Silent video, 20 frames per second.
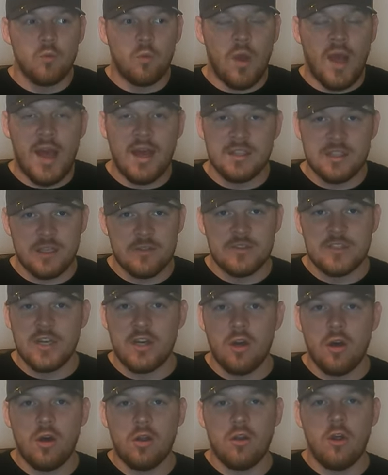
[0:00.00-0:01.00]
As I've
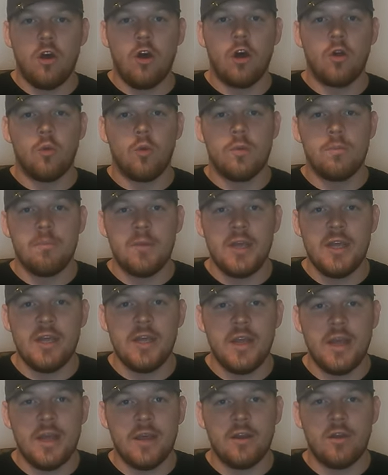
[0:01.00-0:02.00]
said all along, when
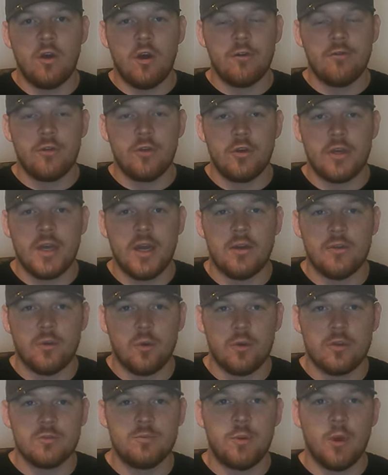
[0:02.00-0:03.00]
me and Off the Hook
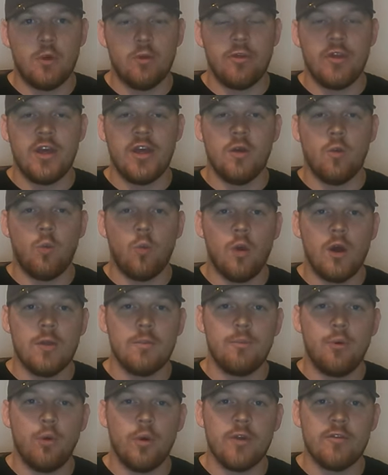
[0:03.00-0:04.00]
Outdoors both hit
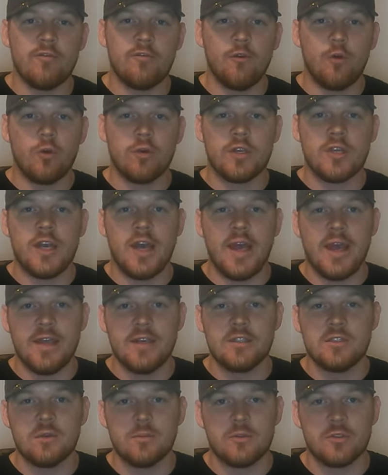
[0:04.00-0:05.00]

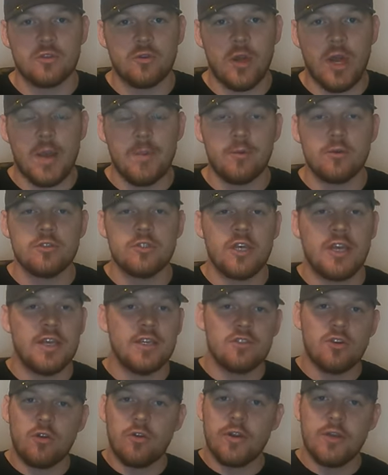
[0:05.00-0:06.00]
1.4K subscribers,
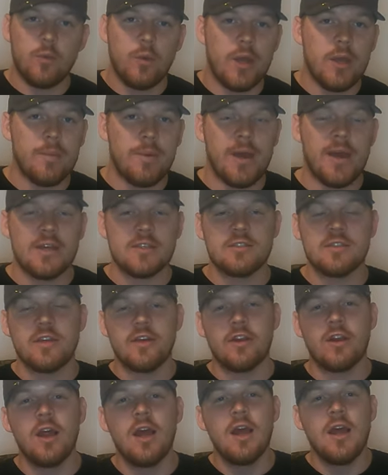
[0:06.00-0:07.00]
he's already way past
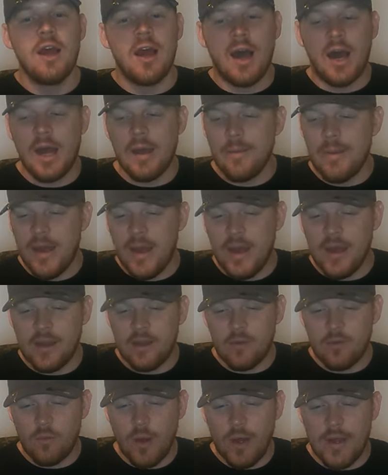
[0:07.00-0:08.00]
there. I'm
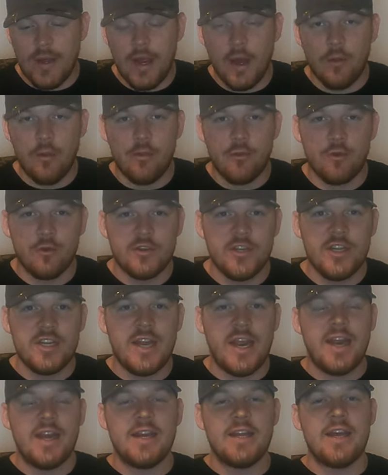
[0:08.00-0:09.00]
at, right now,
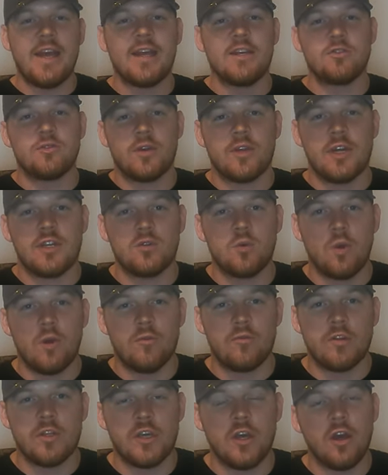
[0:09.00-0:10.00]
1388, so I got
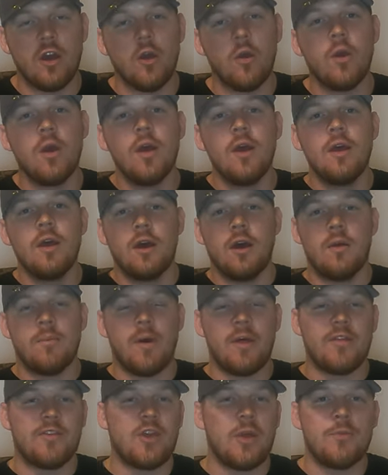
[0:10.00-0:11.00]
12 to go.
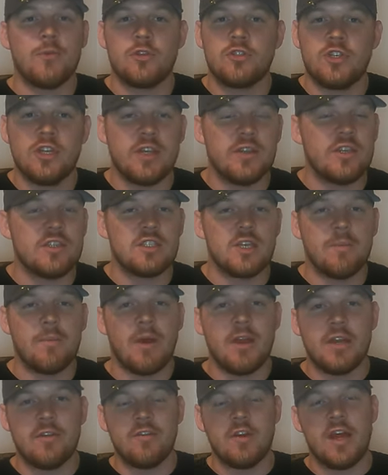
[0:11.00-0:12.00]
By the time you're seeing this, I
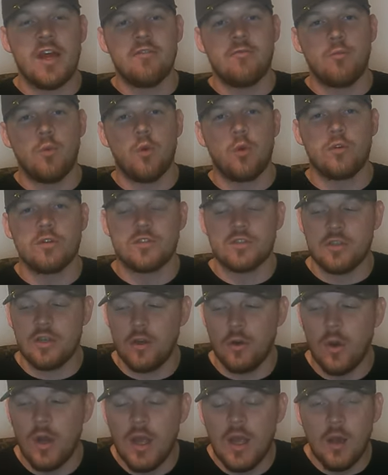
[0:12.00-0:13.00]
might even have more.
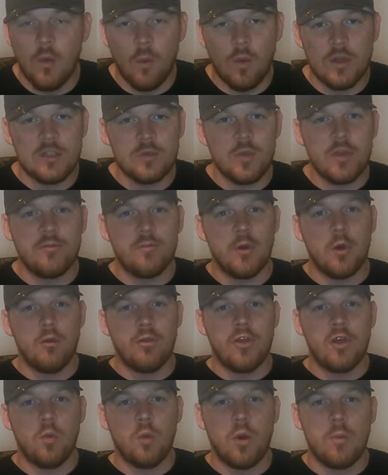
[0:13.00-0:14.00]
So once we have
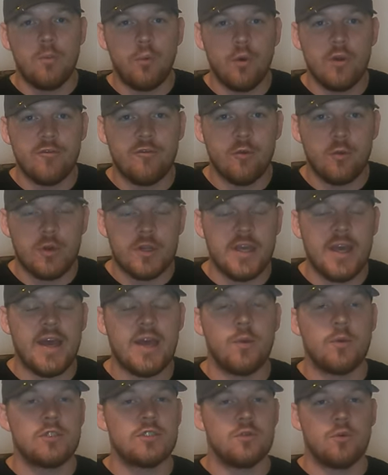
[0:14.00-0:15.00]
both hit
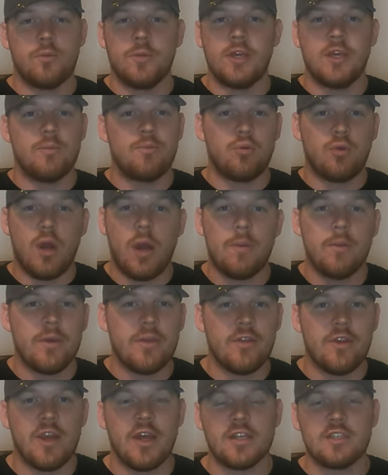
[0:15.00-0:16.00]
1.4K, which will be
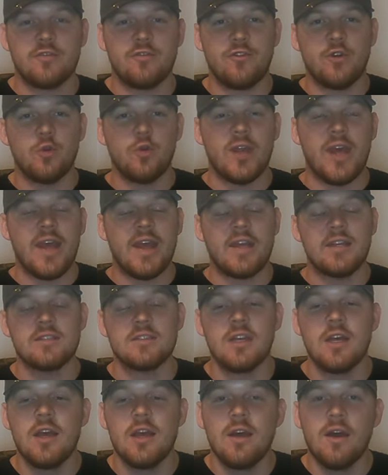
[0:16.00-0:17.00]
probably in the next few
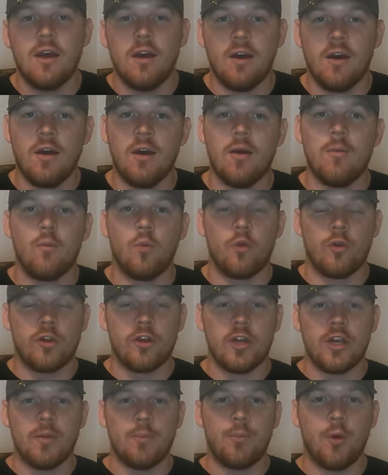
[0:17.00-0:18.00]
days,
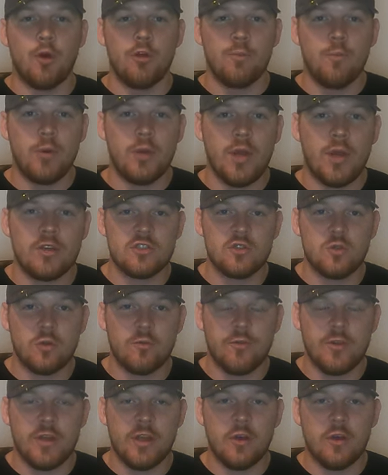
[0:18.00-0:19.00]
we're going to both put
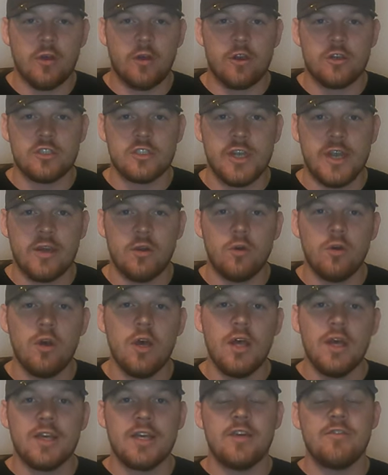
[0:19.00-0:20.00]
short video on our
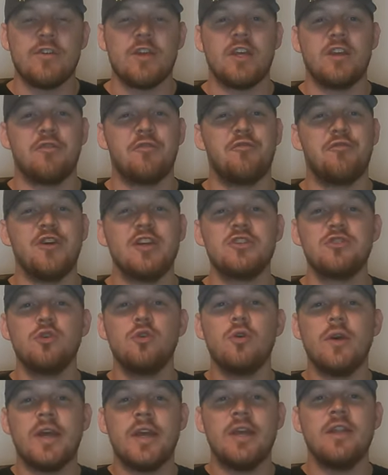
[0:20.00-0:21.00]
channel giving an
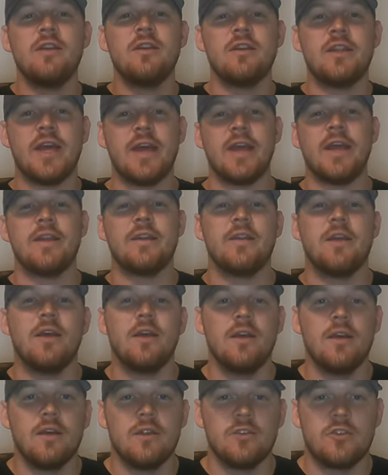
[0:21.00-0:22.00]
official end date
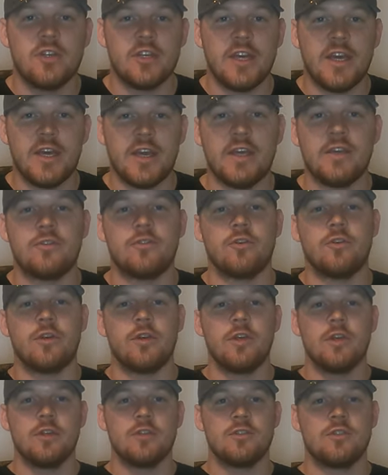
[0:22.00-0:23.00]
to get
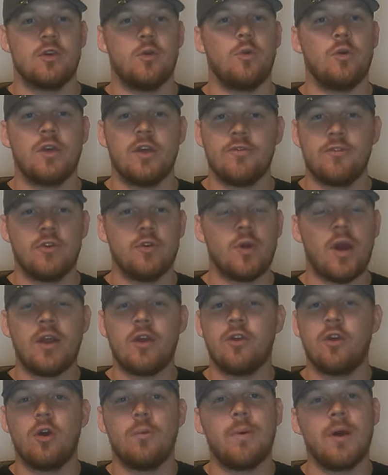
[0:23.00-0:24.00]
entered. So we'll give you,
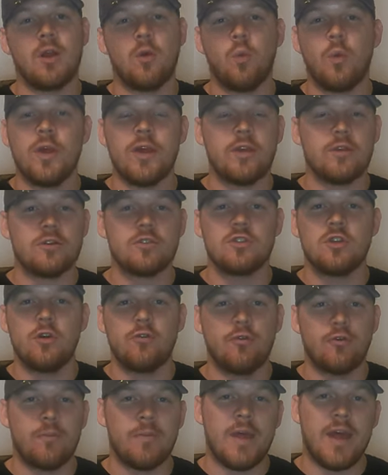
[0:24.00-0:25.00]
I don't know, about a week or
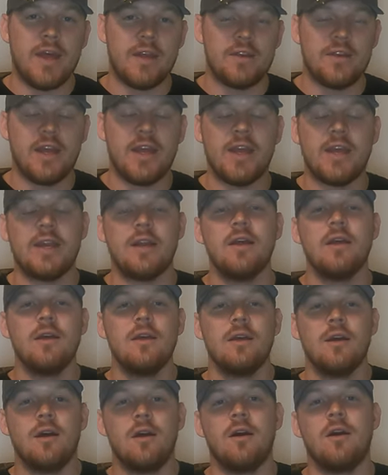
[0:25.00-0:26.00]
so from that date.
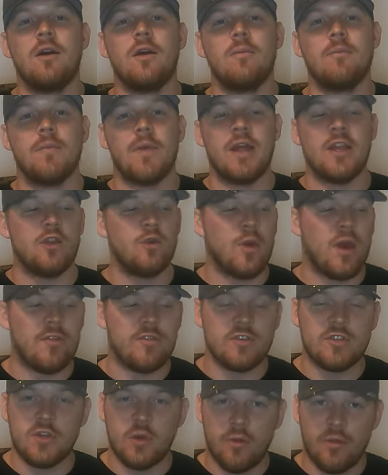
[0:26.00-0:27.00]
And you
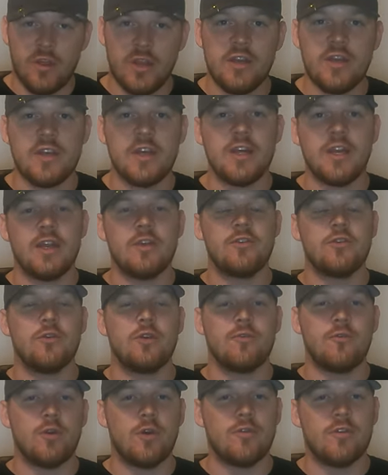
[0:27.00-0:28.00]
have until then to get
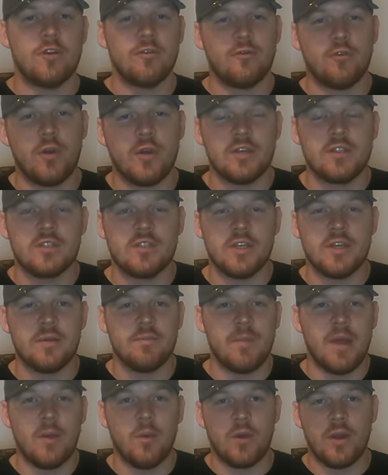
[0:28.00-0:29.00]
entered. If you have any friends
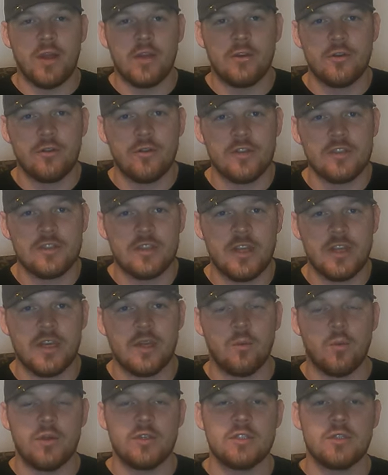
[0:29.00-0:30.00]
that may want to enter this
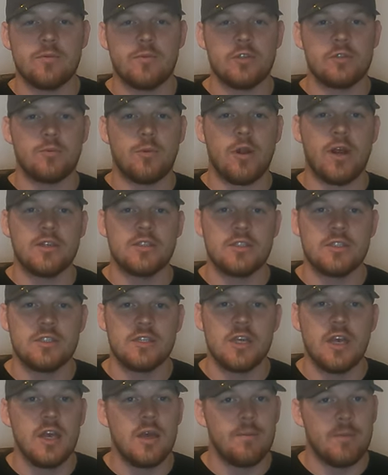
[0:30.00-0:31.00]
thing and win some of these
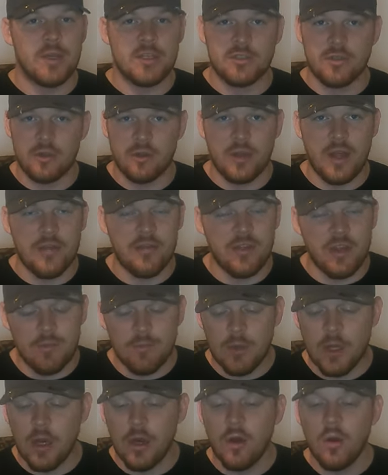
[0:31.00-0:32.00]
prizes, make sure to let
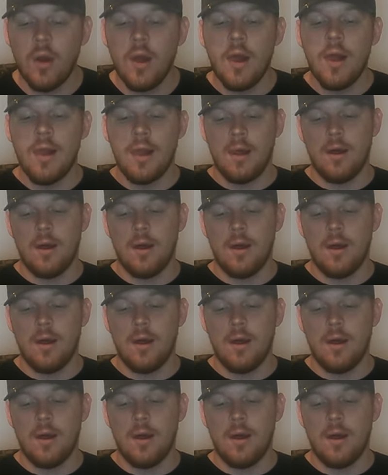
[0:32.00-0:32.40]
them know.